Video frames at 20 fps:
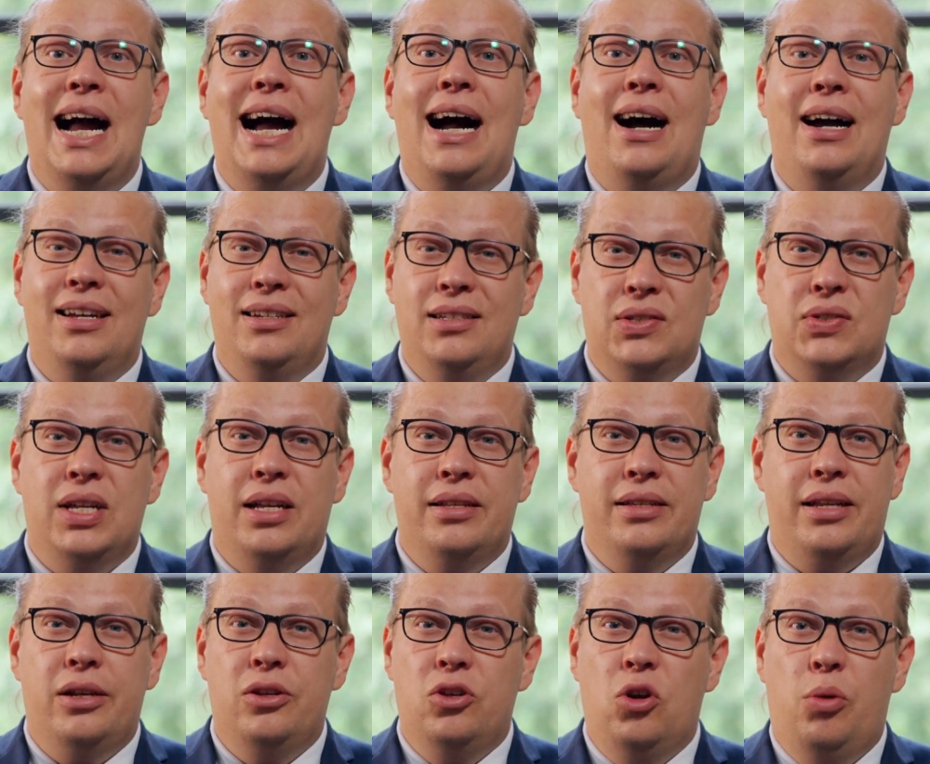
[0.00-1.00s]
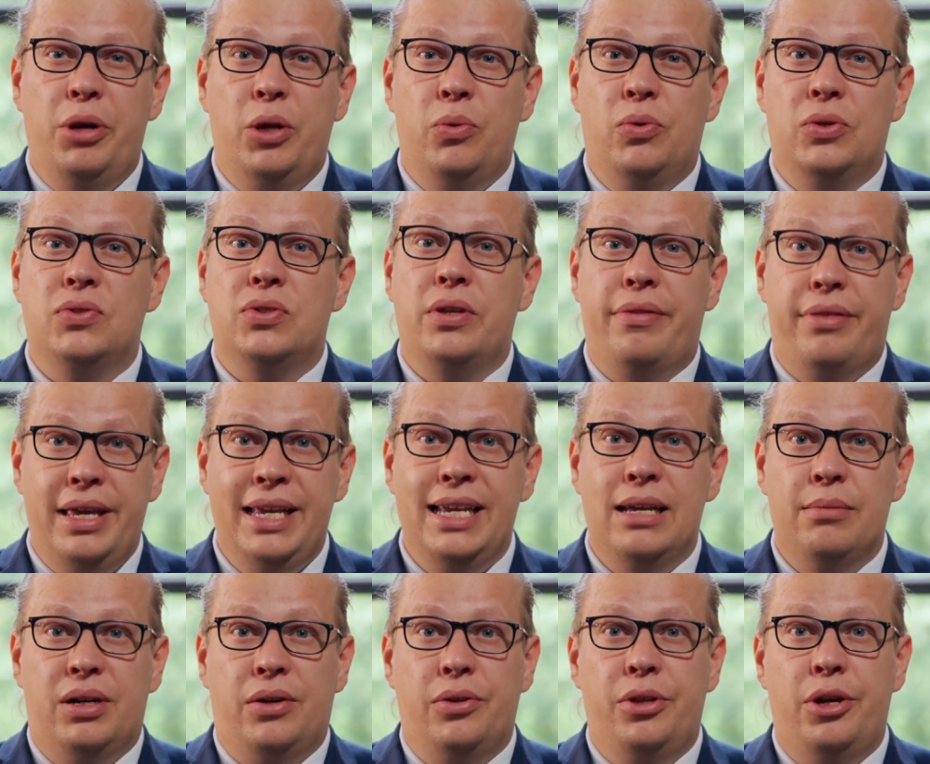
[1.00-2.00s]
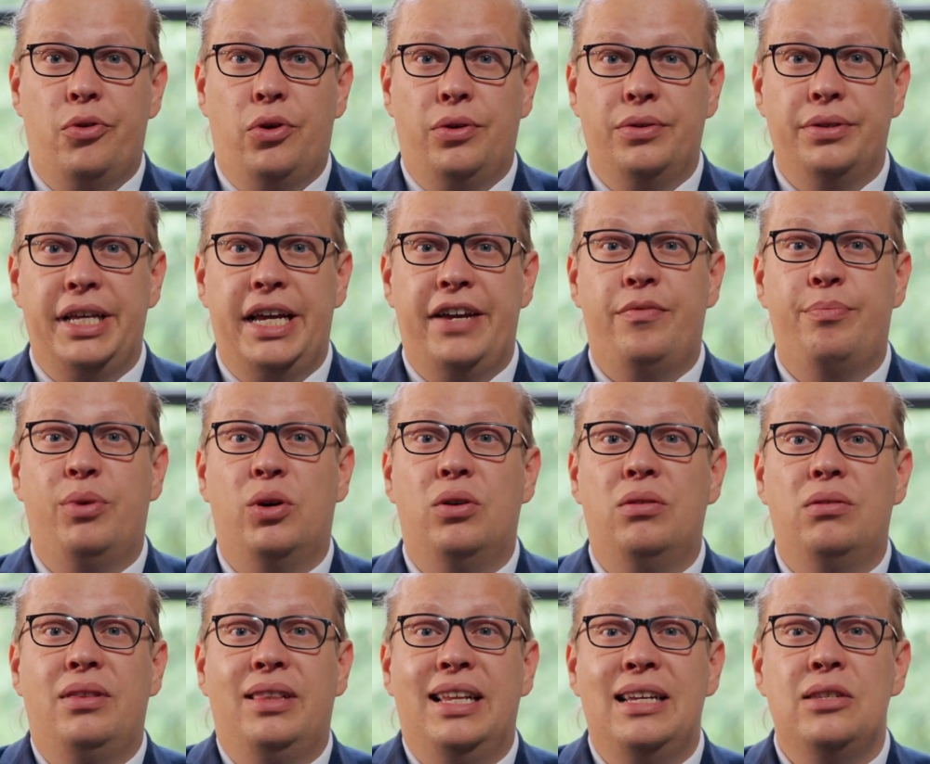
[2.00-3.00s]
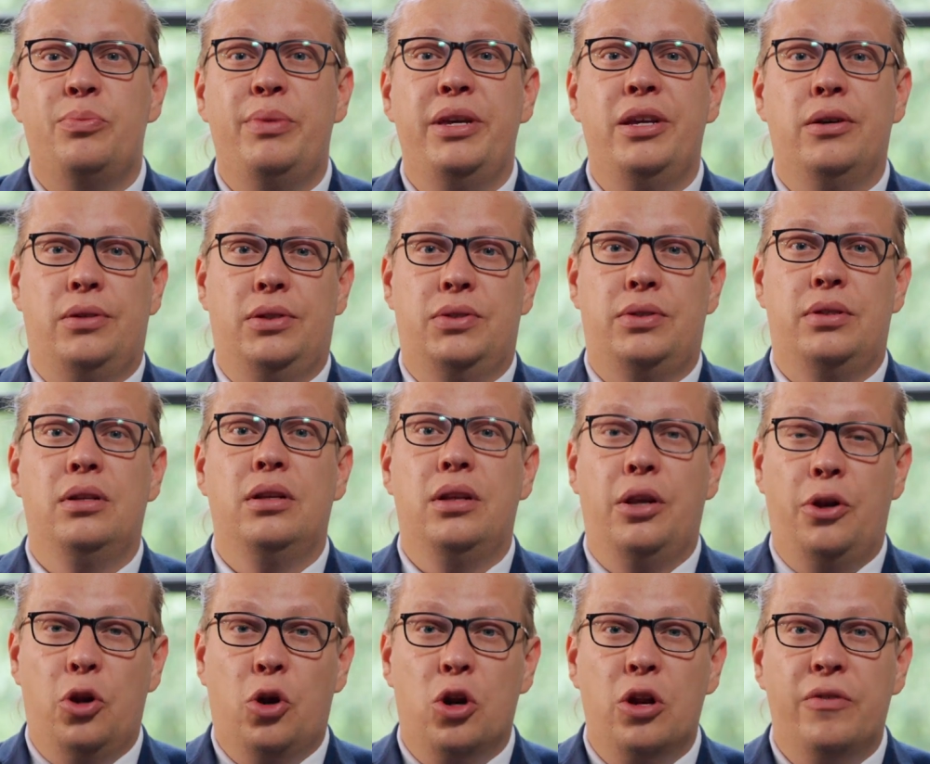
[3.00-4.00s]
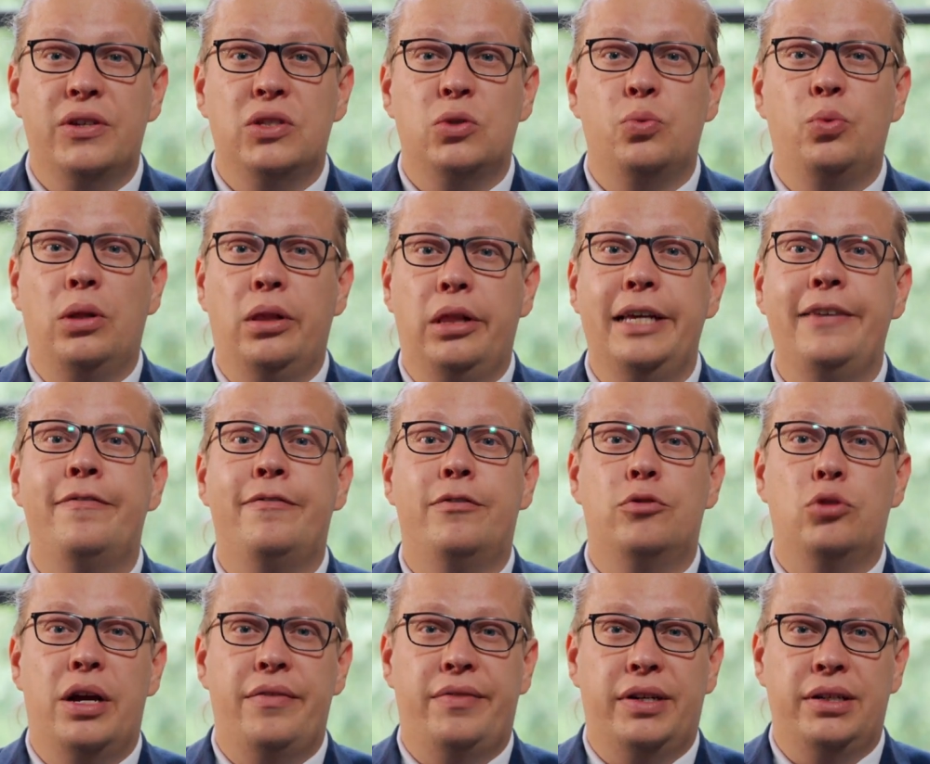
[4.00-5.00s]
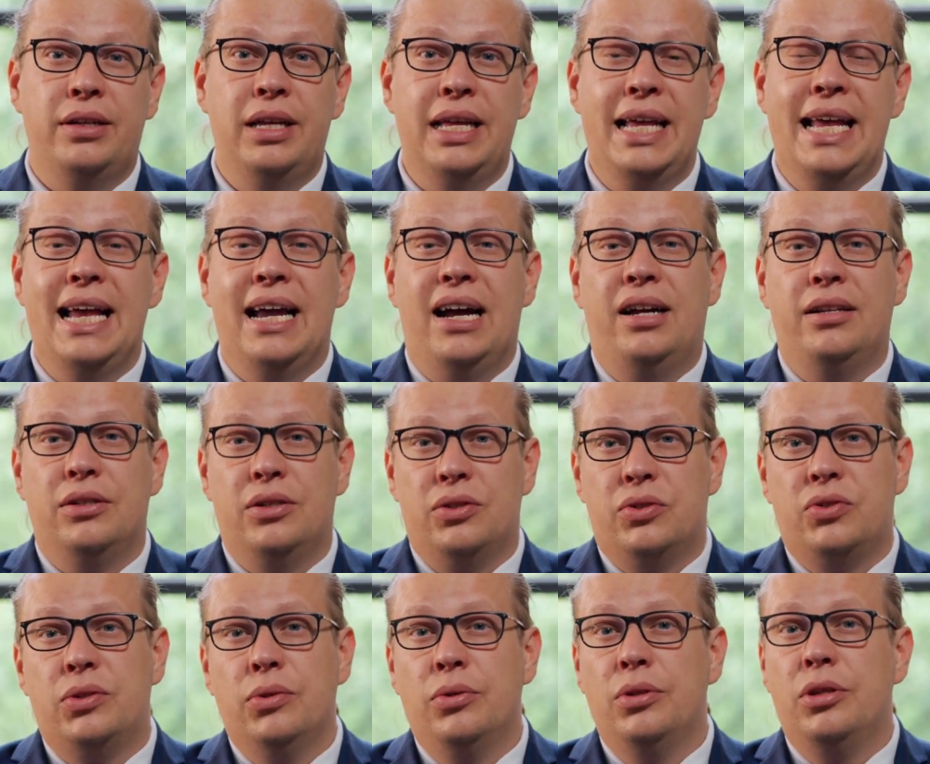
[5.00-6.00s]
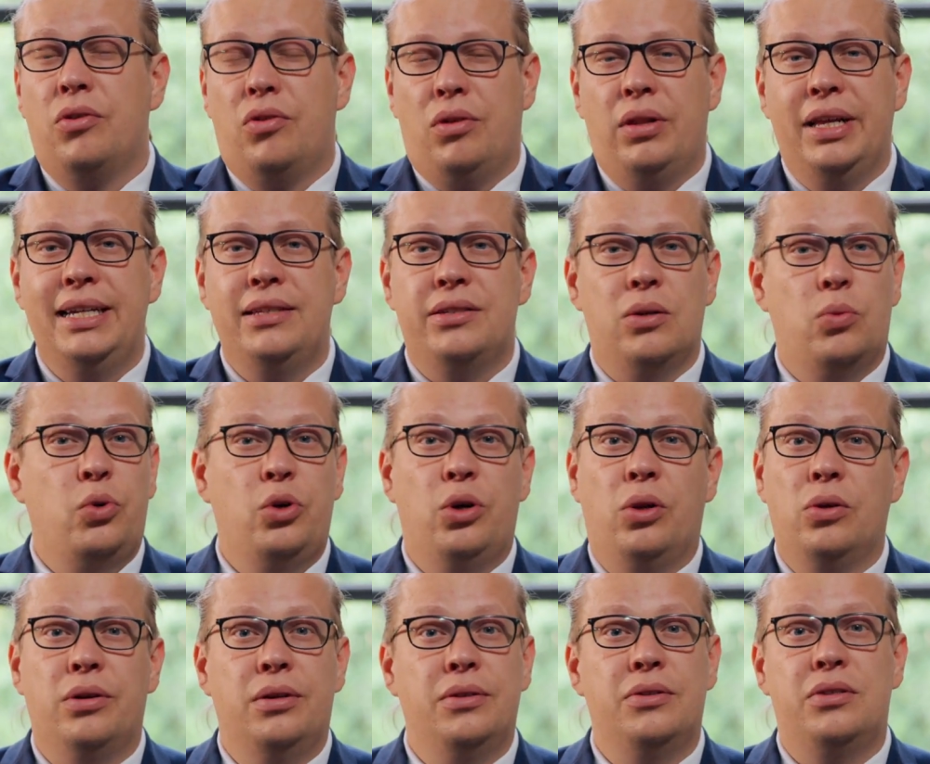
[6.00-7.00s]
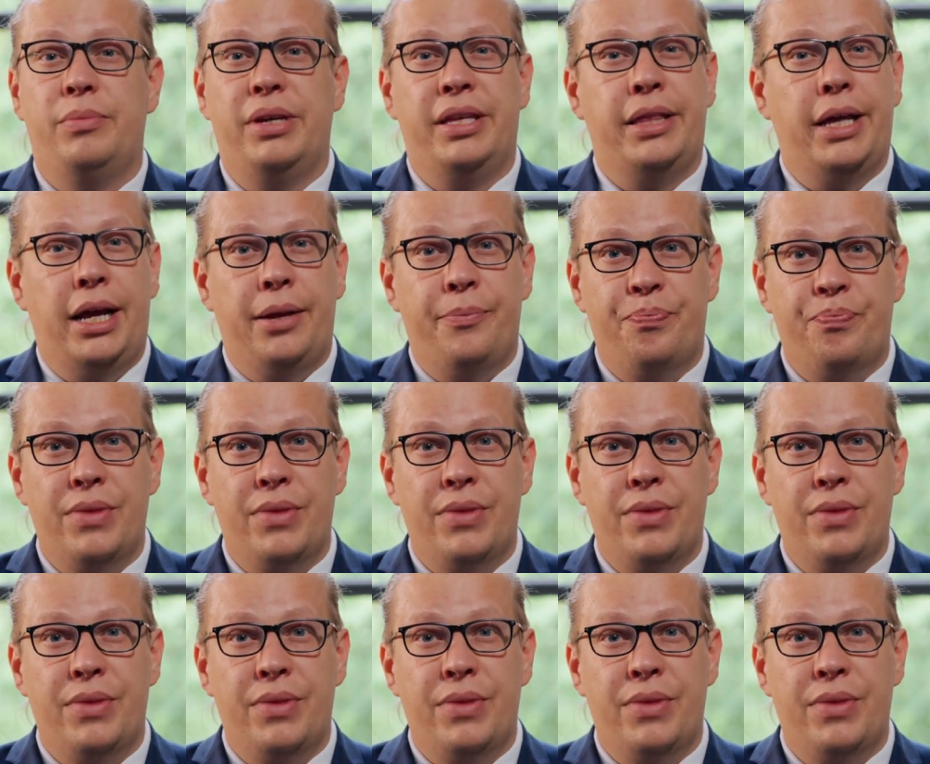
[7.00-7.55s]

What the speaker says: I understand that nobody wants to think about their own death, but let's be honest, none of us will live forever, and sooner or later we're all going to be there.